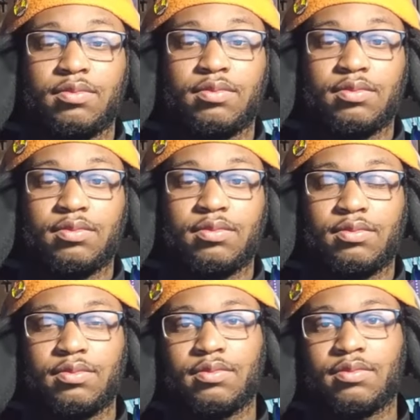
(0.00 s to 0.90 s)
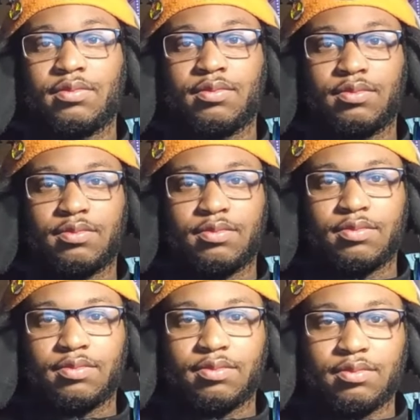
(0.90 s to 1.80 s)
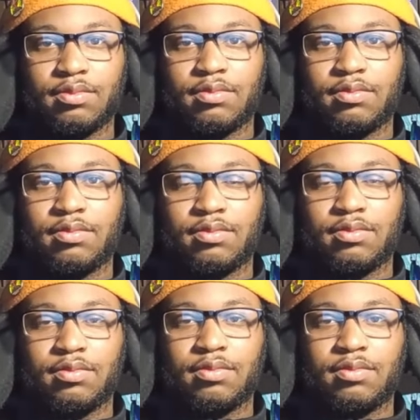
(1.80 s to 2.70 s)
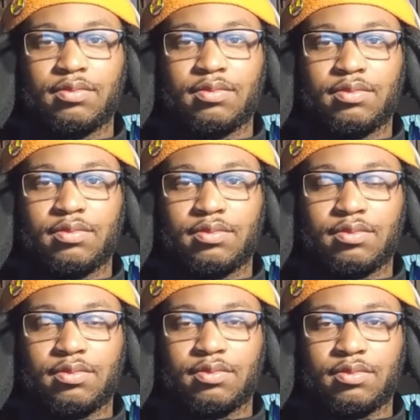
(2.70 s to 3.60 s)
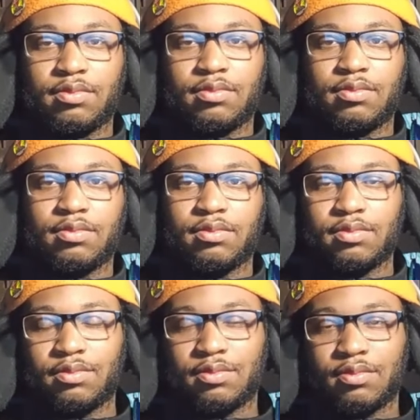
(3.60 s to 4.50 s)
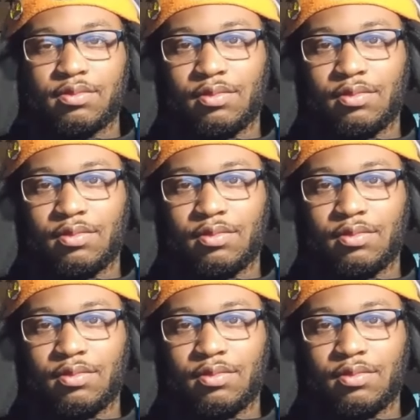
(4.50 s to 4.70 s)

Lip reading: (not speaking)